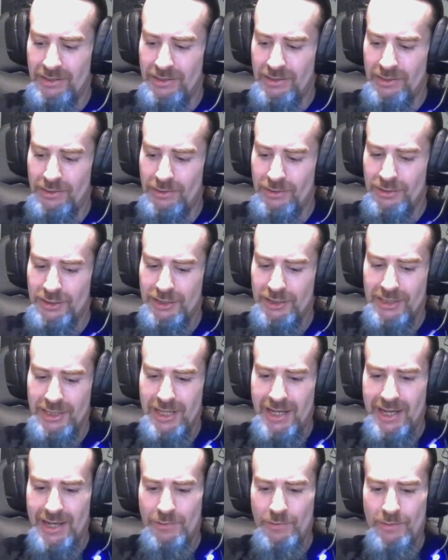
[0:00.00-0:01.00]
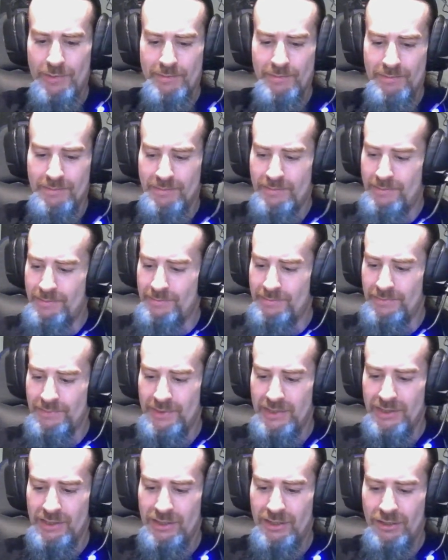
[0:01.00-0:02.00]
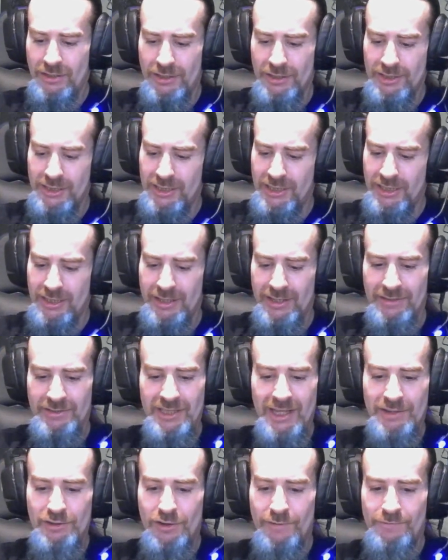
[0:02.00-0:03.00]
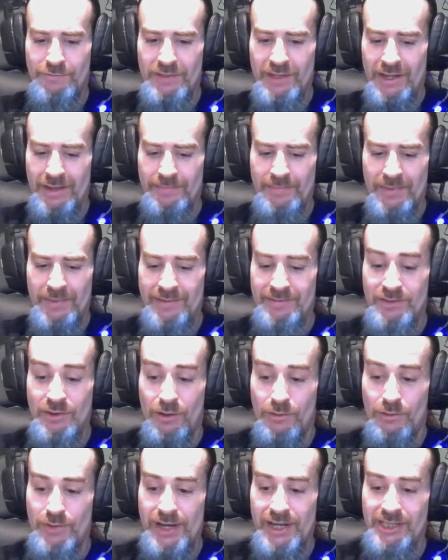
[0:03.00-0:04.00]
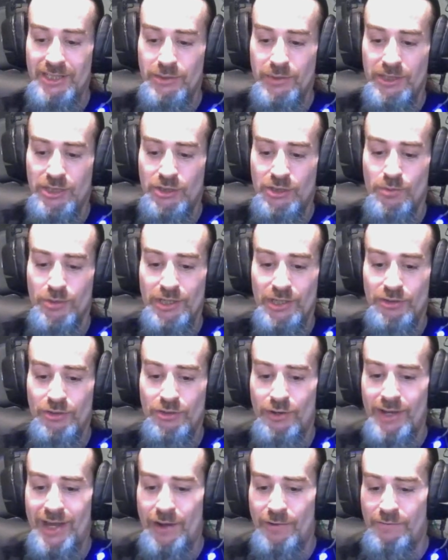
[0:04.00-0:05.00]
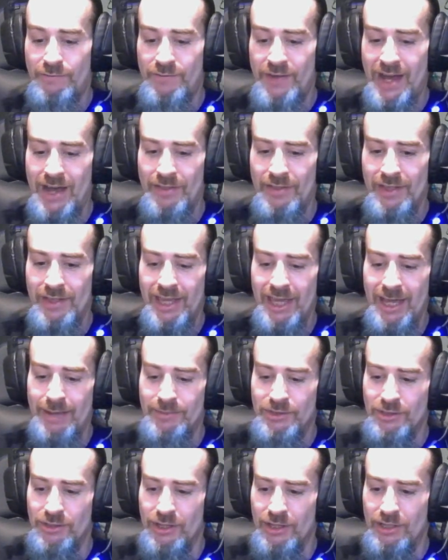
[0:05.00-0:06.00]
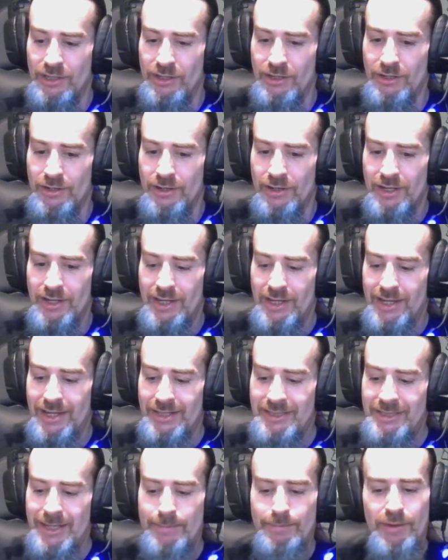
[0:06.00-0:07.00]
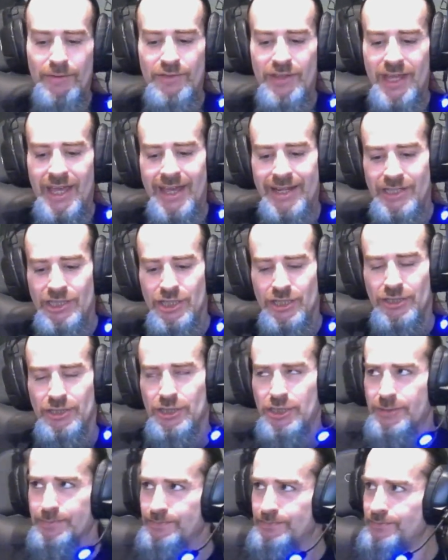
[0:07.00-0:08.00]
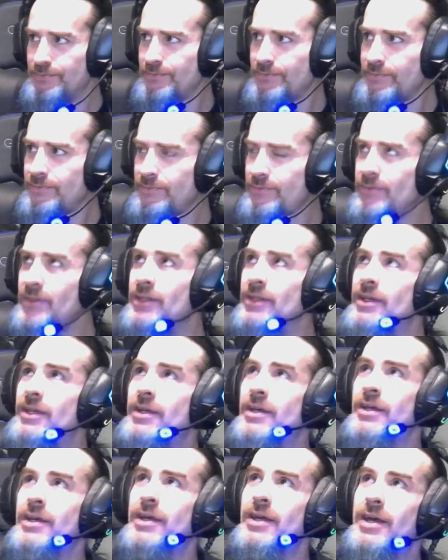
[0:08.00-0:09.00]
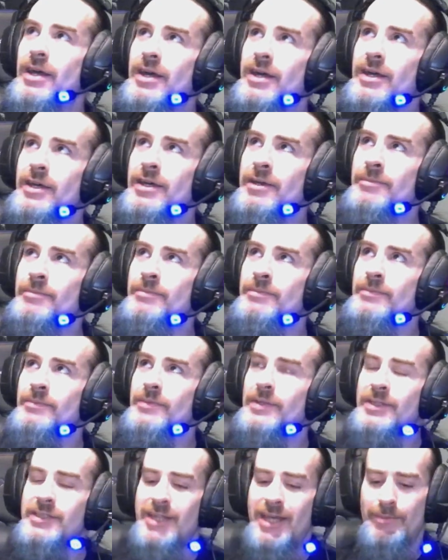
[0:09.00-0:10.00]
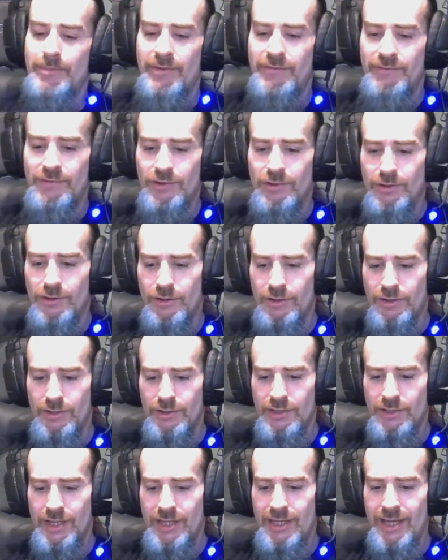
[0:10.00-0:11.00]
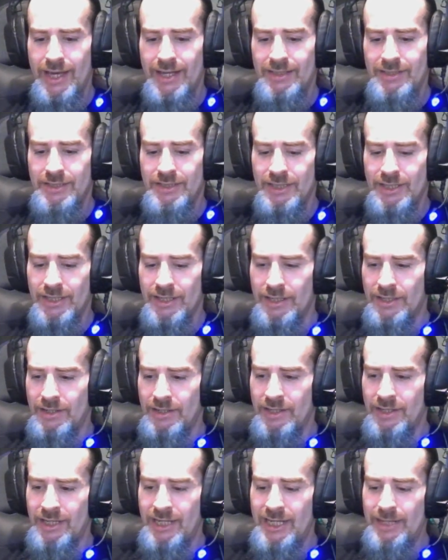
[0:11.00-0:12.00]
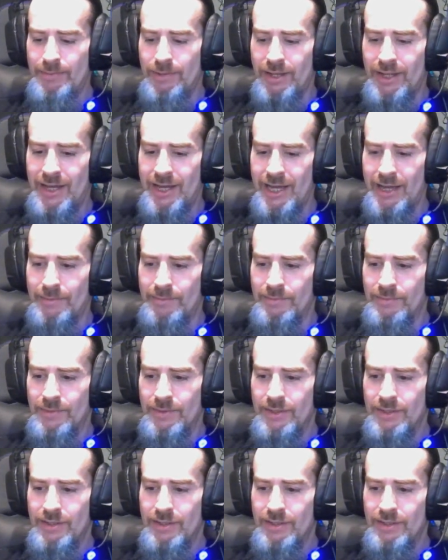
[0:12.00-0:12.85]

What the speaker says: Looks like Costa. See, I've not read into it too much. I don't know how far the game is going to go. Temple of the Ancients. Is that before you get to Nibelheim?